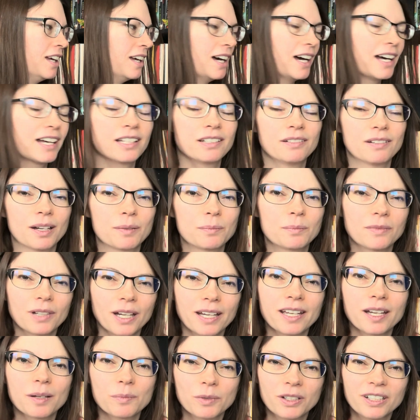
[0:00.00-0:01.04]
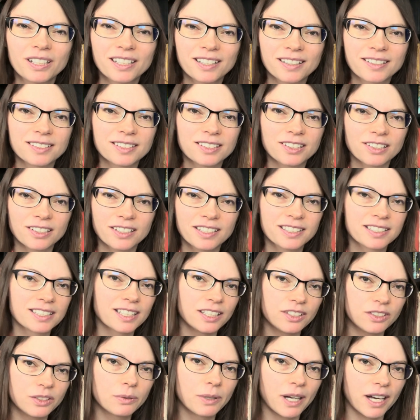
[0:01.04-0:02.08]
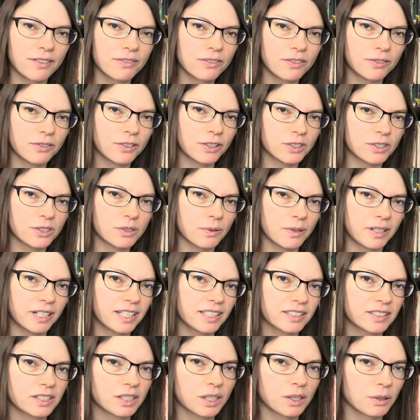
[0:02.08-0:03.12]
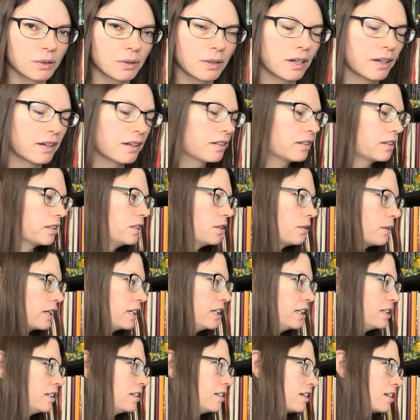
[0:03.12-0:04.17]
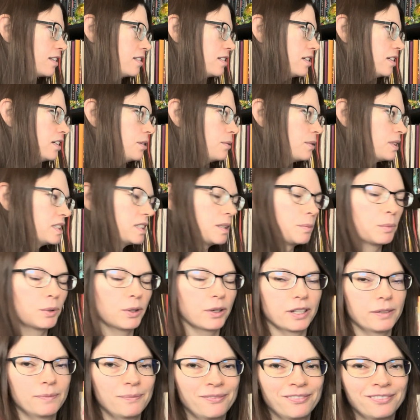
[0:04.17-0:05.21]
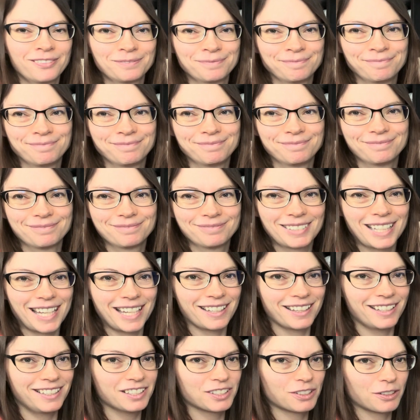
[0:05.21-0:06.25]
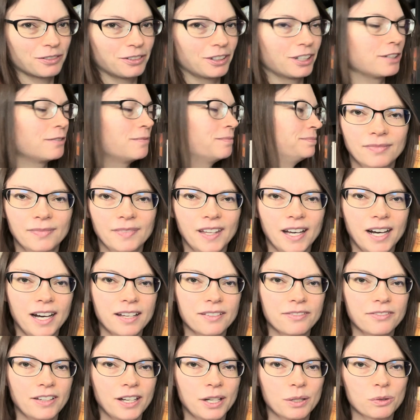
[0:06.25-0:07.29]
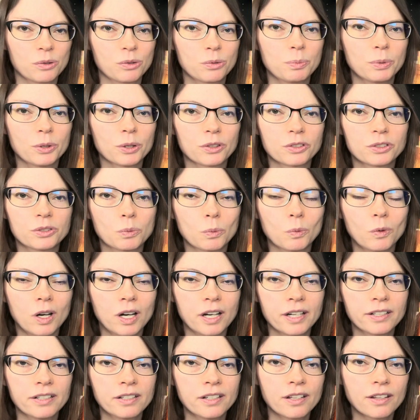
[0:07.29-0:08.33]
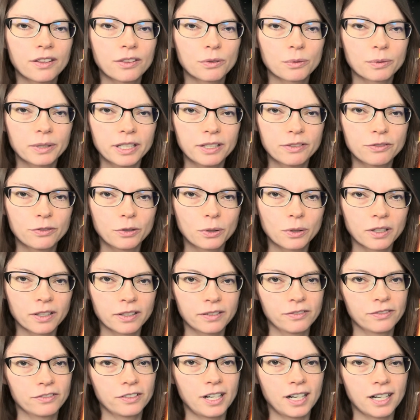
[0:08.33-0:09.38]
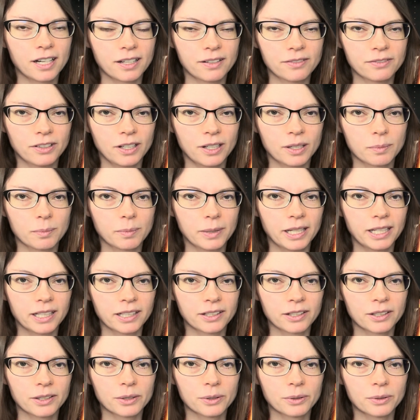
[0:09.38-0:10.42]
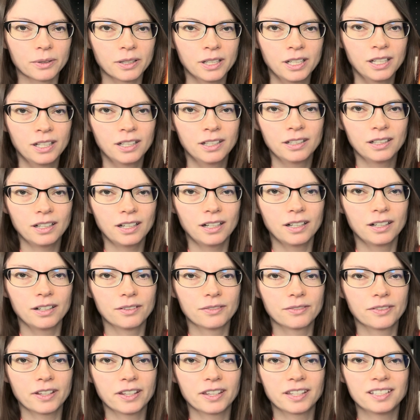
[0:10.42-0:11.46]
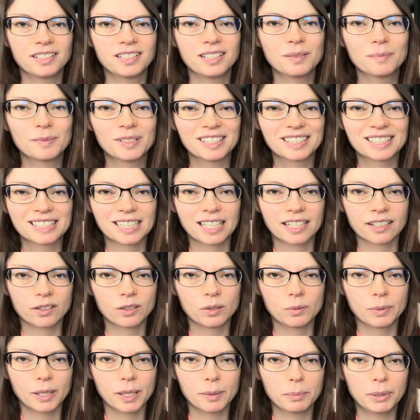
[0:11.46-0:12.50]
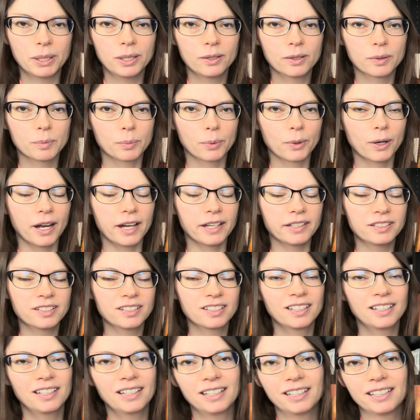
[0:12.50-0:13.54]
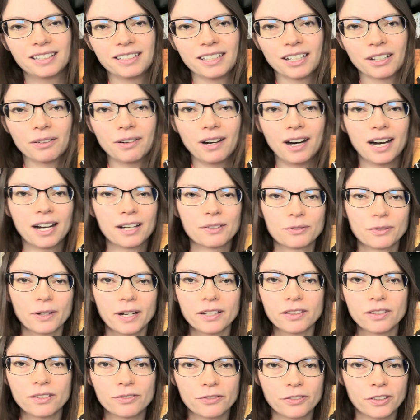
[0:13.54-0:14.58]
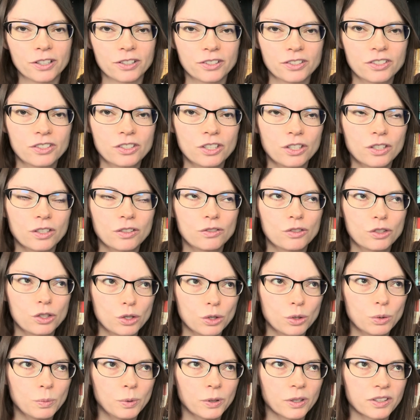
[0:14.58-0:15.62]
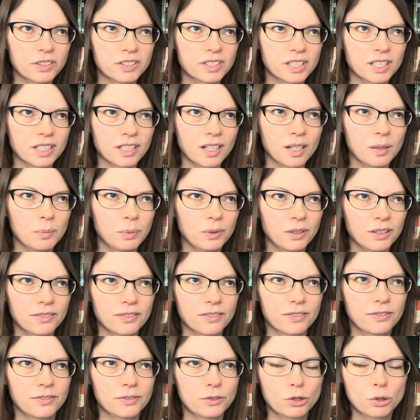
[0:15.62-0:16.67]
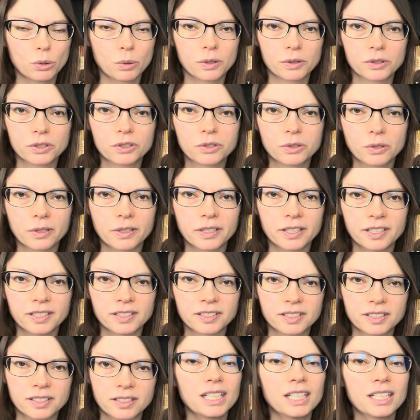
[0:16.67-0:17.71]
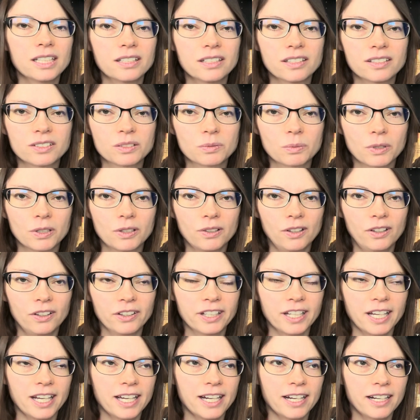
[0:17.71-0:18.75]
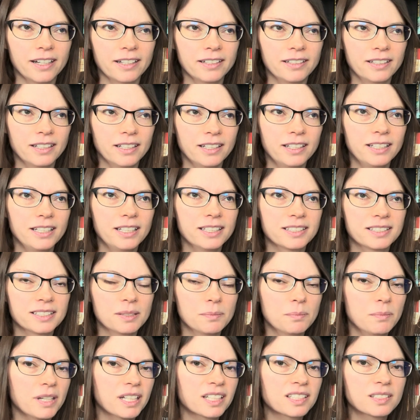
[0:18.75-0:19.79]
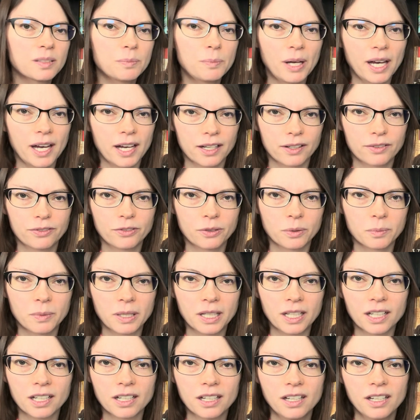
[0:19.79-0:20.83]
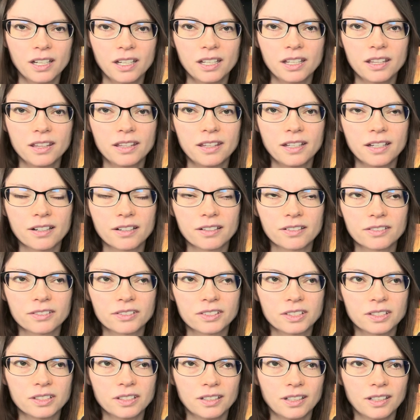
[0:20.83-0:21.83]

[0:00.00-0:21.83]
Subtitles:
I am reading the series. I do have the first 3, so I knew I needed to continue at some point. Okay, these are fun. I found books 1, 3, 4, and 5 on Pango of The Demon Cycle by Peter Brett. Now, I've read the first 2 books and a couple of short stories in this world, and it's a mixed bag for me. There's